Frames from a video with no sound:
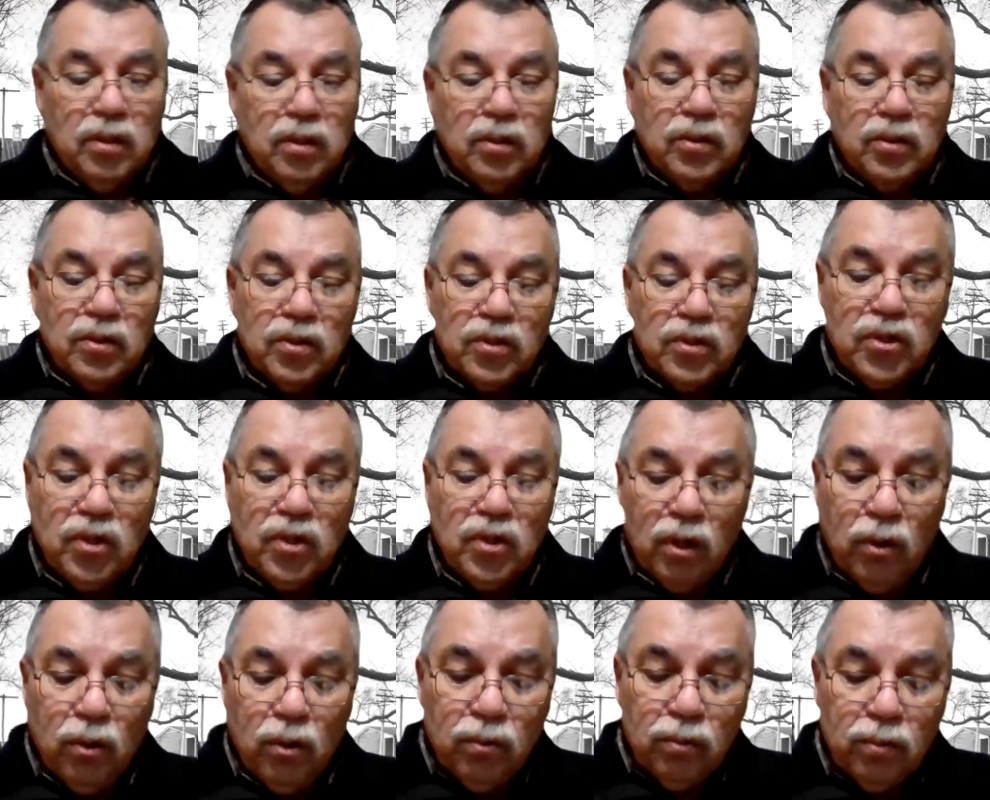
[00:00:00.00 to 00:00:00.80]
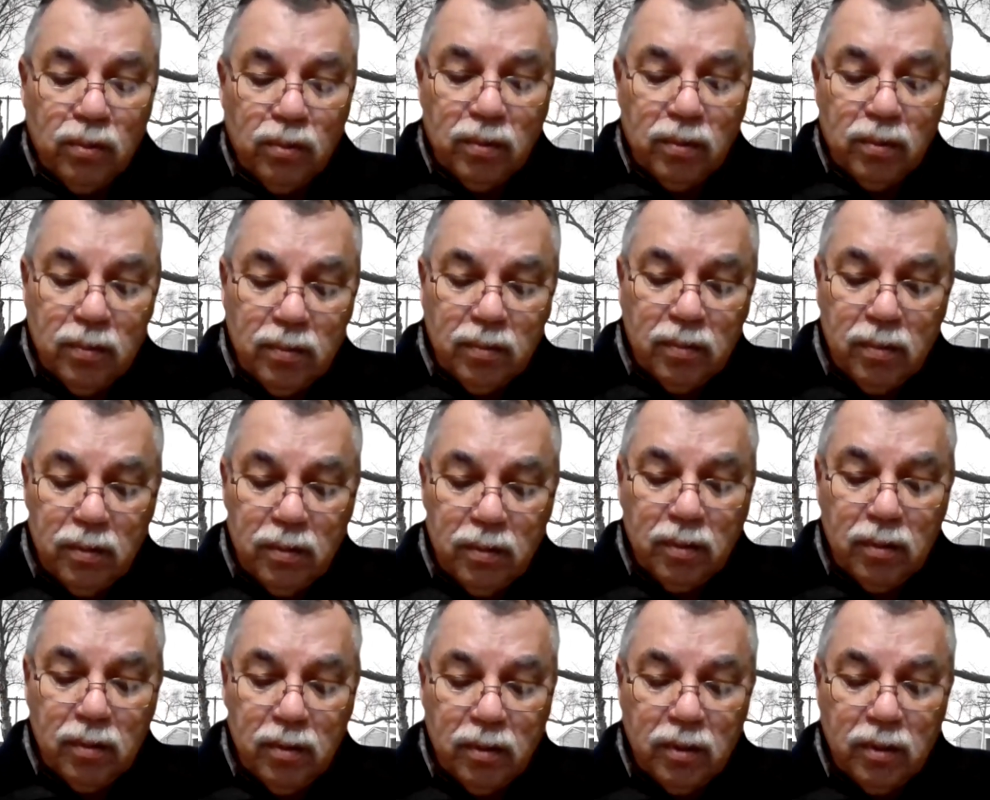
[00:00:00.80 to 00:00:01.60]
So
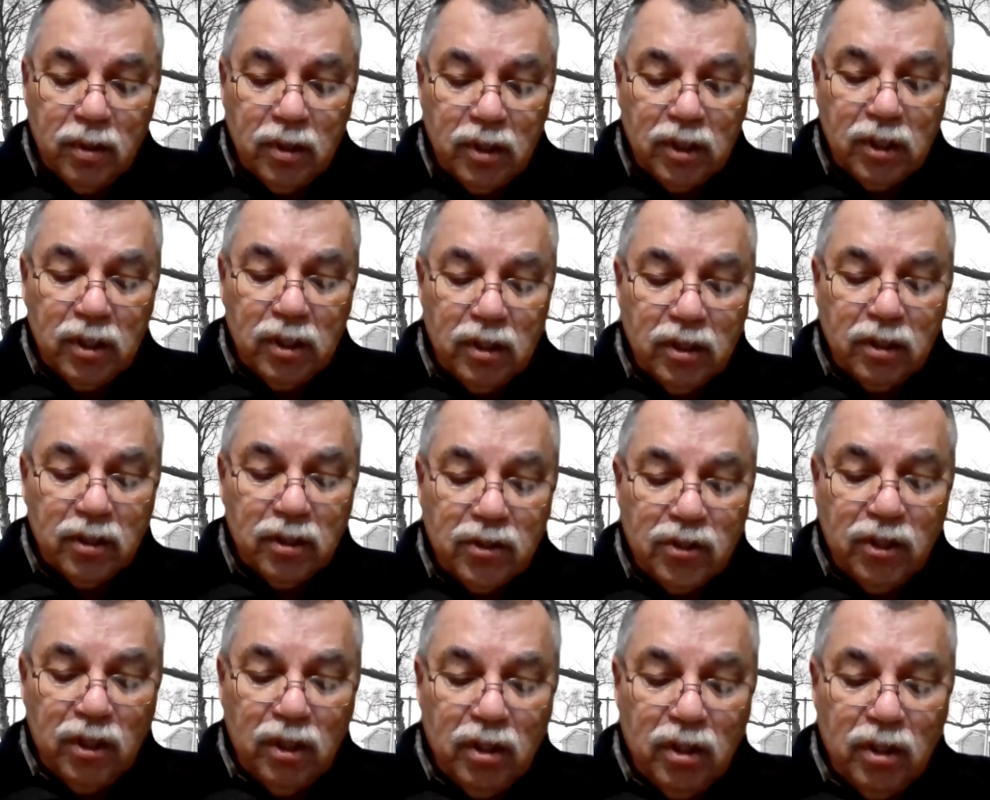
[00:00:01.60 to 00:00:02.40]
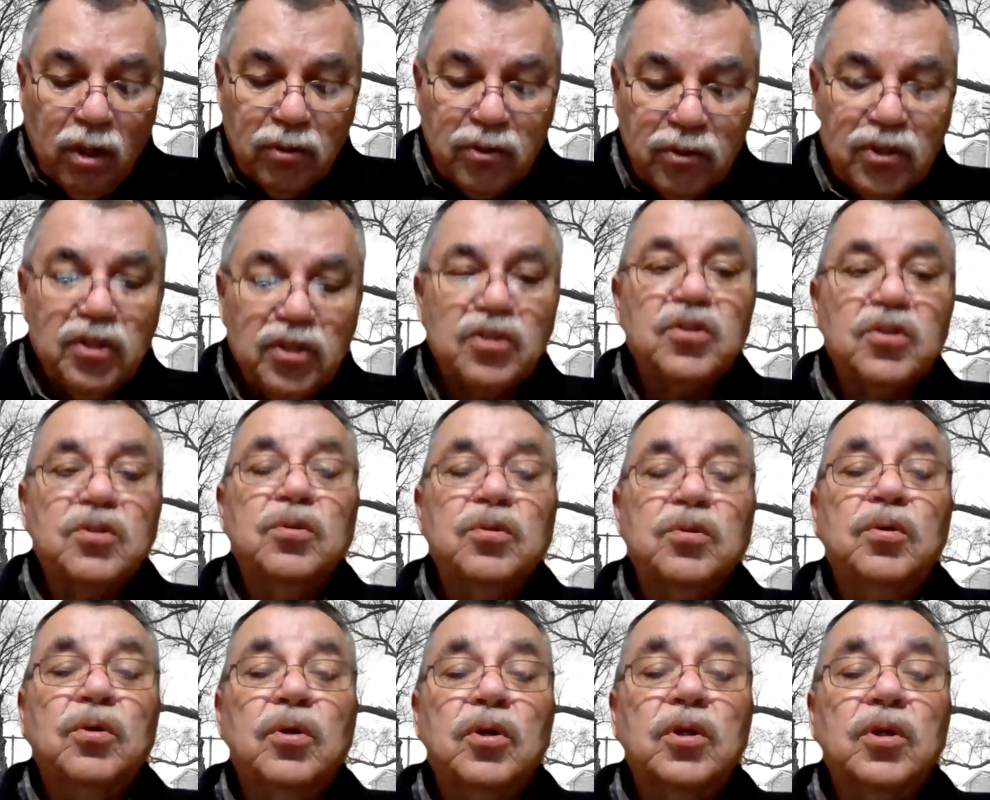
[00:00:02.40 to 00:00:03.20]
she goes to
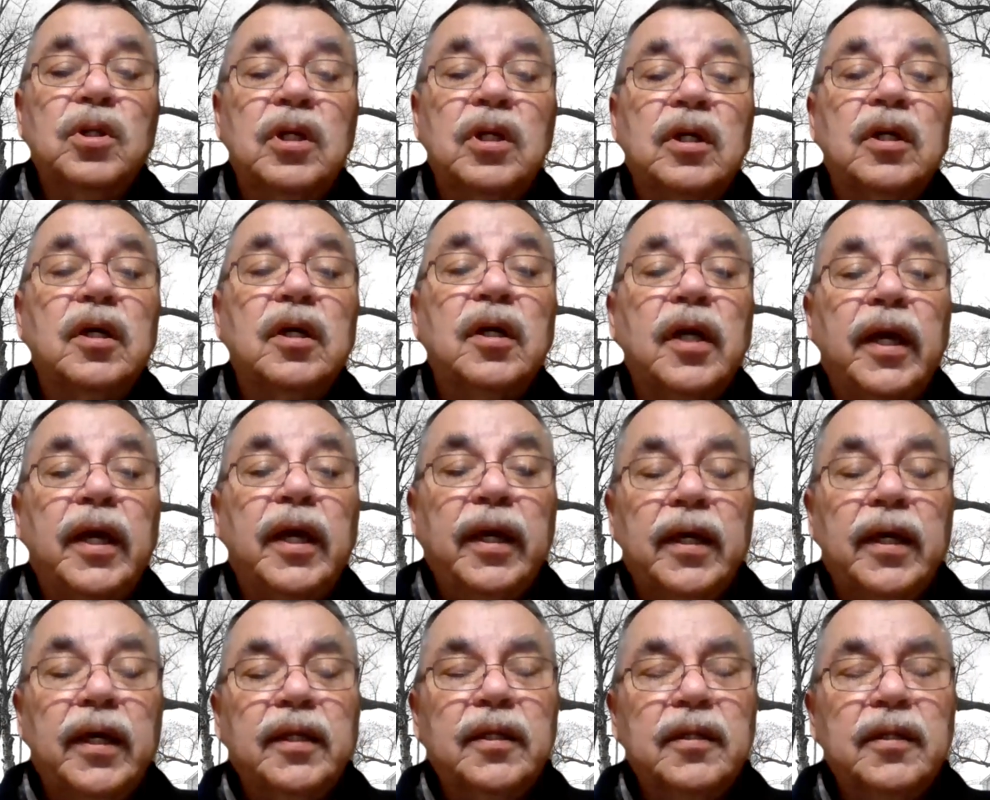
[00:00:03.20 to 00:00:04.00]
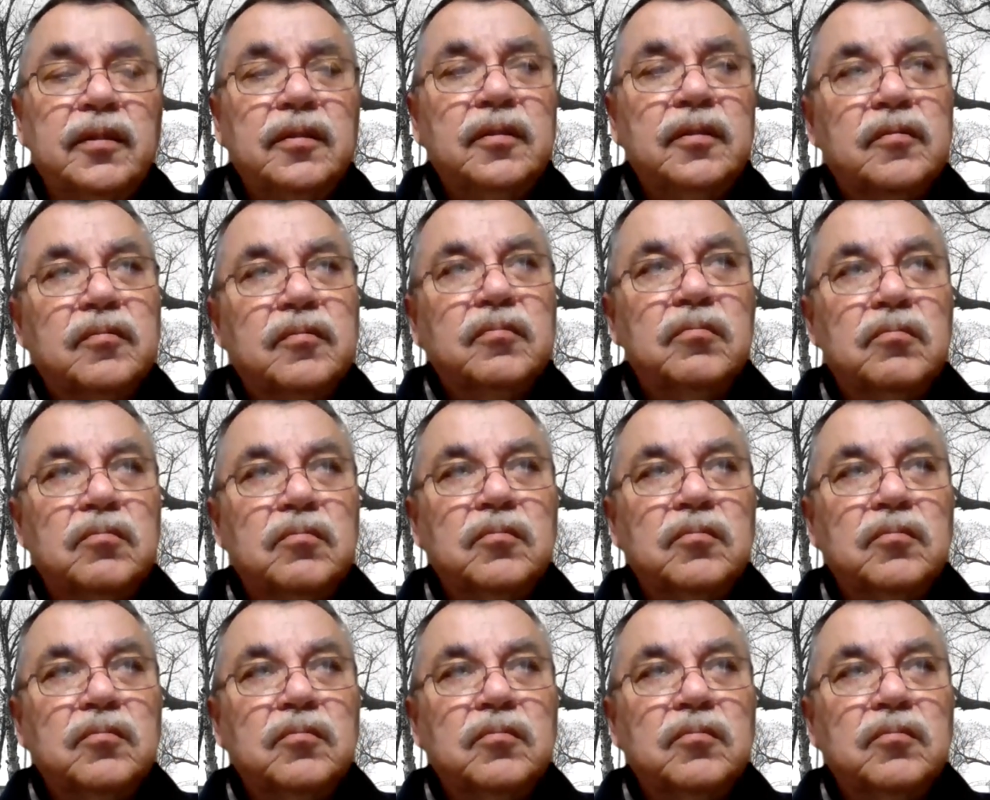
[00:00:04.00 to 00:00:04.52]
school and